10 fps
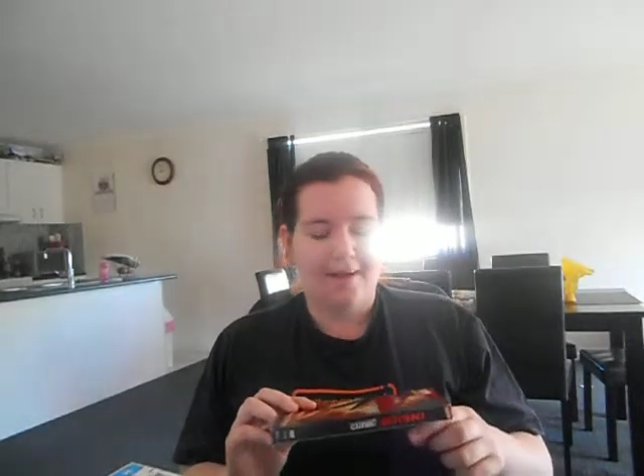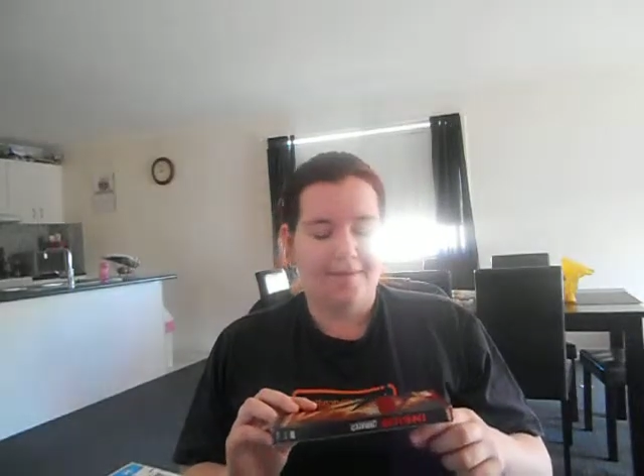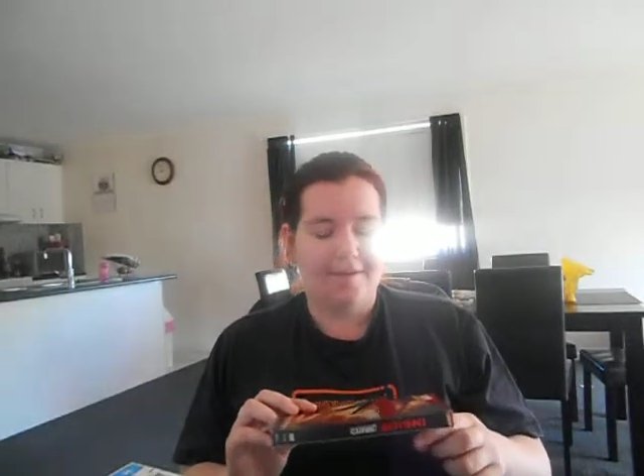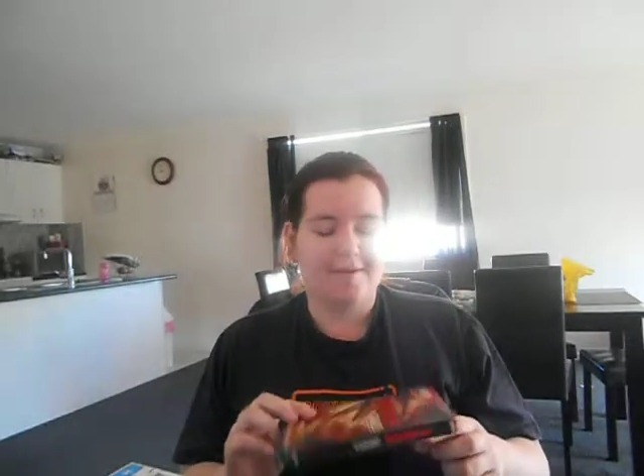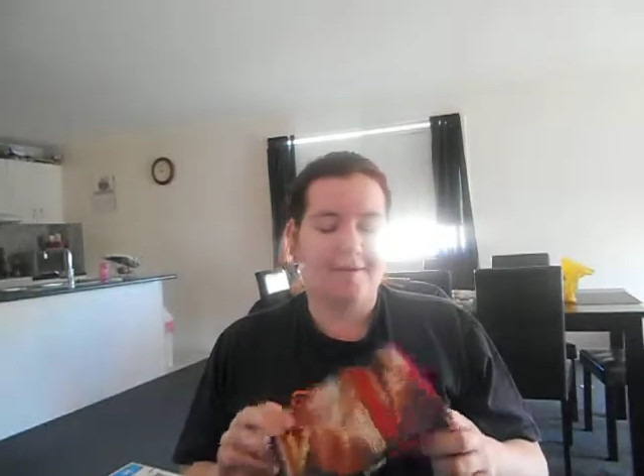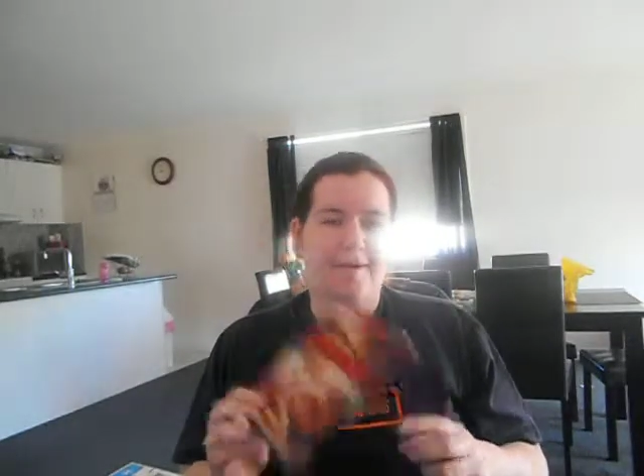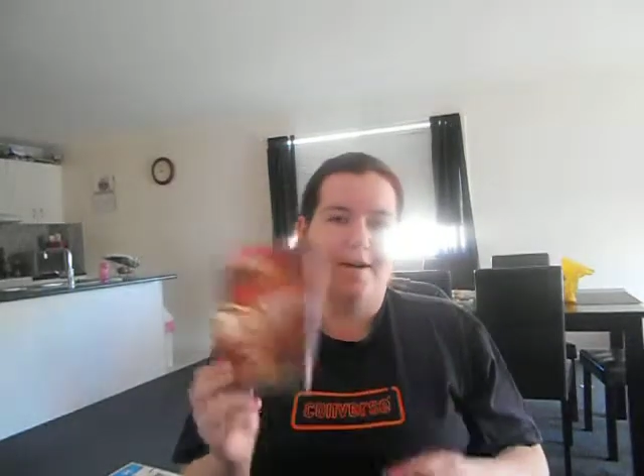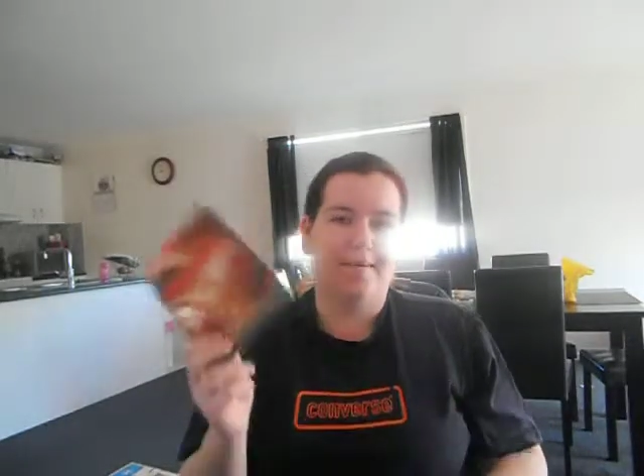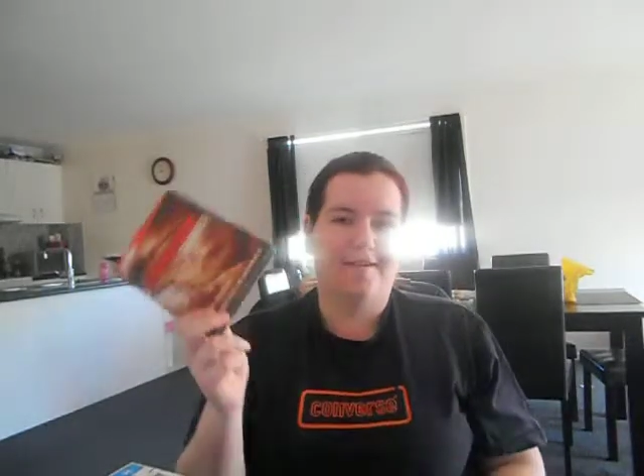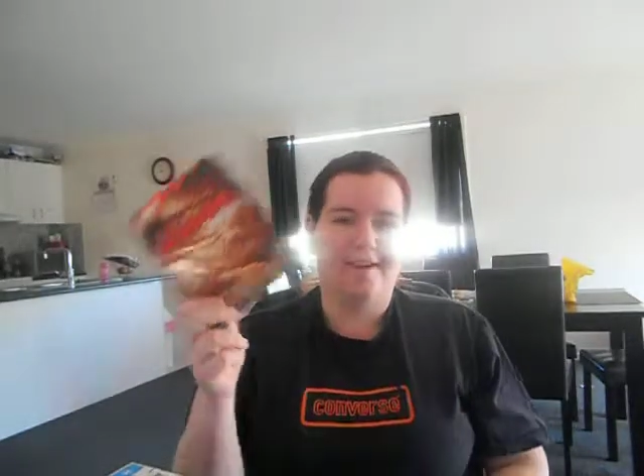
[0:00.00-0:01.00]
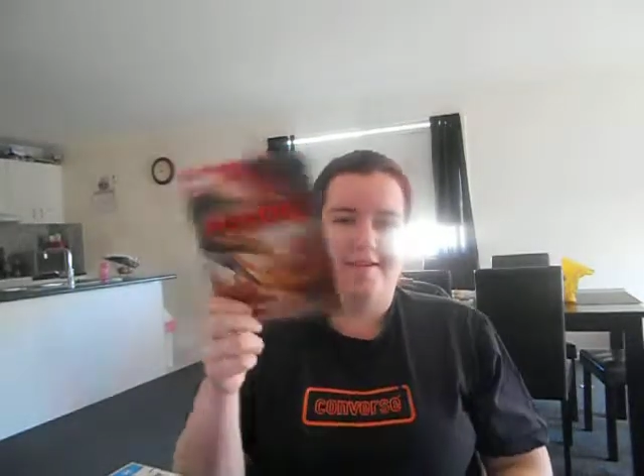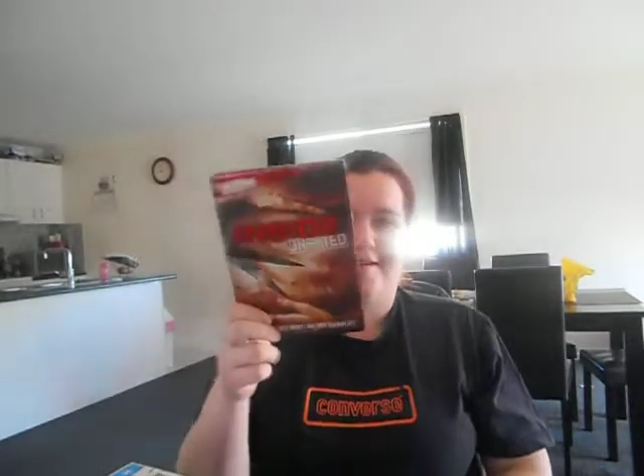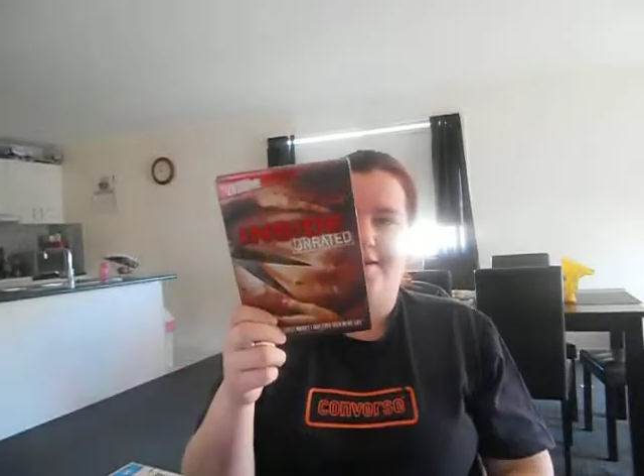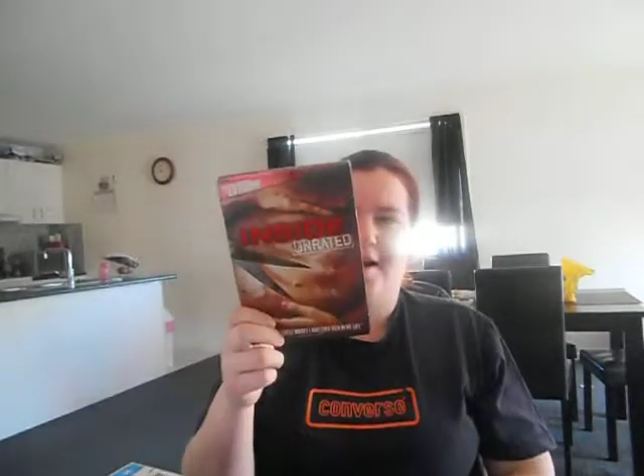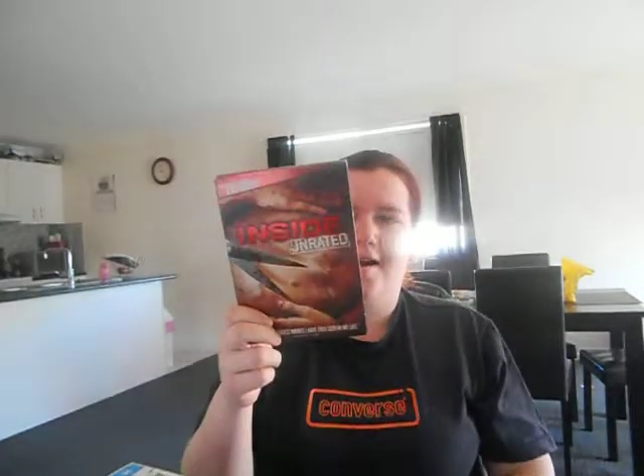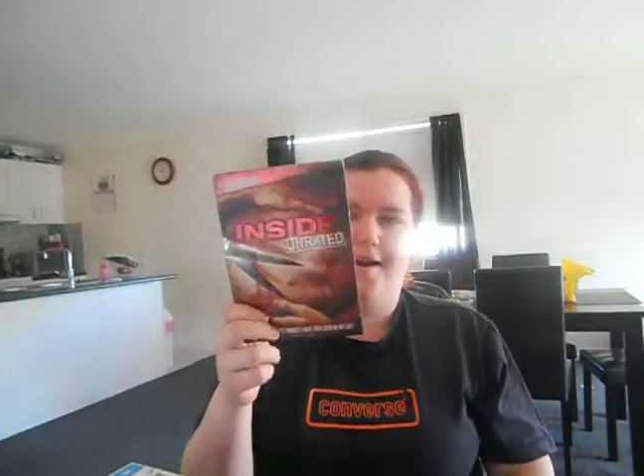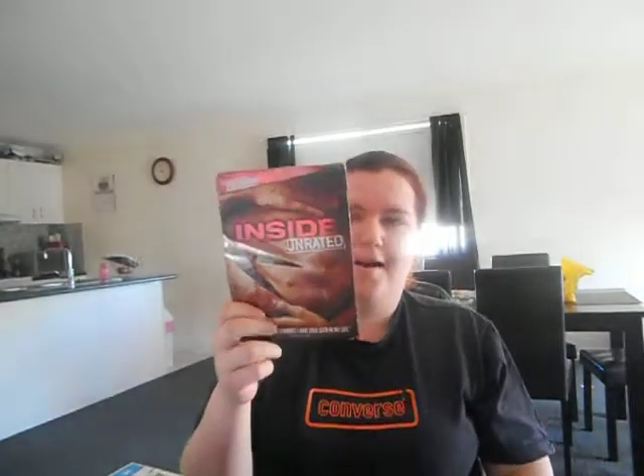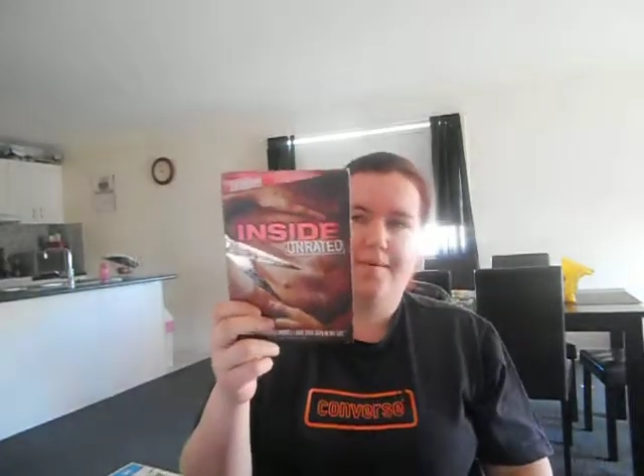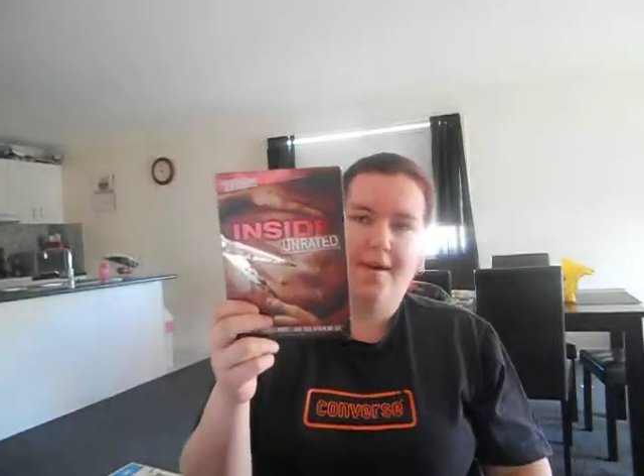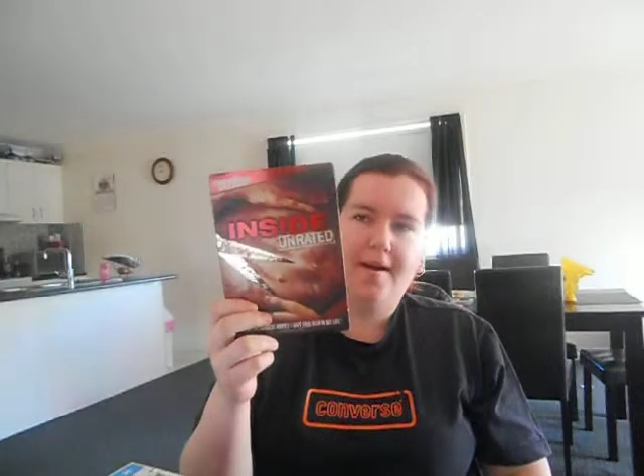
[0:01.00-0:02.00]
First one I got was Inside,
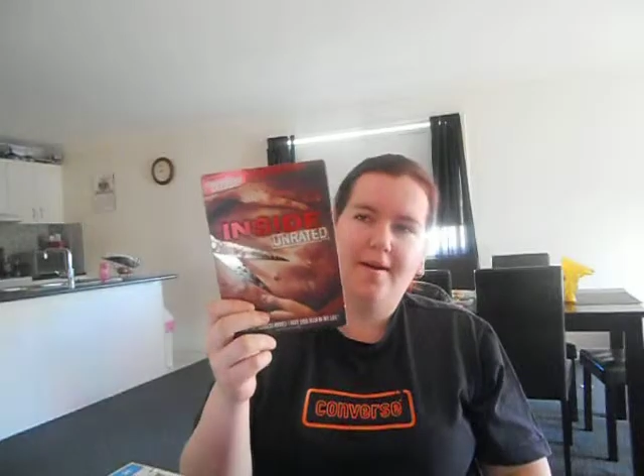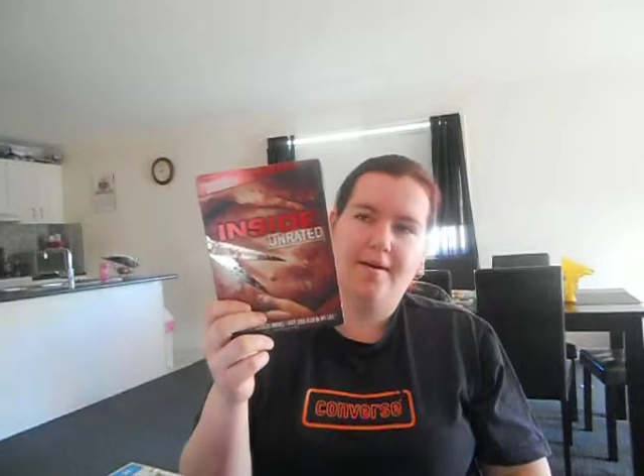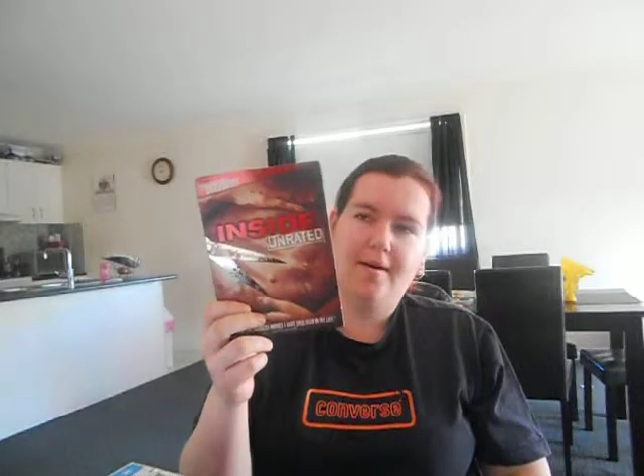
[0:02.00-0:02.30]
Unrated.